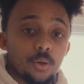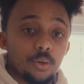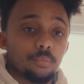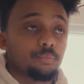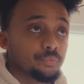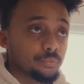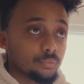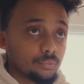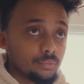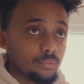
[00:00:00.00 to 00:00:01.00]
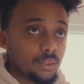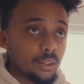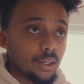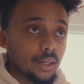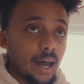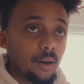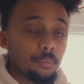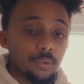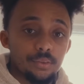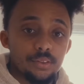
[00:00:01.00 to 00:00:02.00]
on can
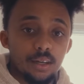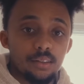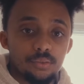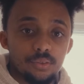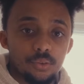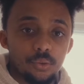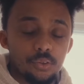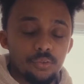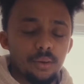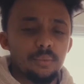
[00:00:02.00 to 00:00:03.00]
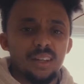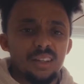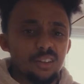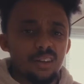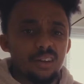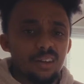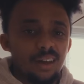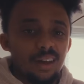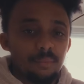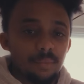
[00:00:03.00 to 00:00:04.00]
help if you scan different sorts of films, and it
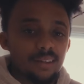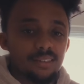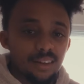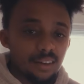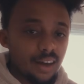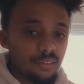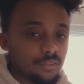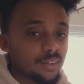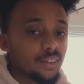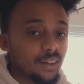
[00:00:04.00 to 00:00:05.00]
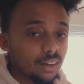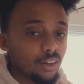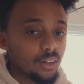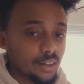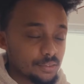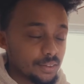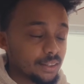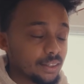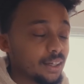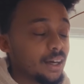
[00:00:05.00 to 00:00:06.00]
makes everything a lot less
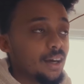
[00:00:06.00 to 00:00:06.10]
fiddly.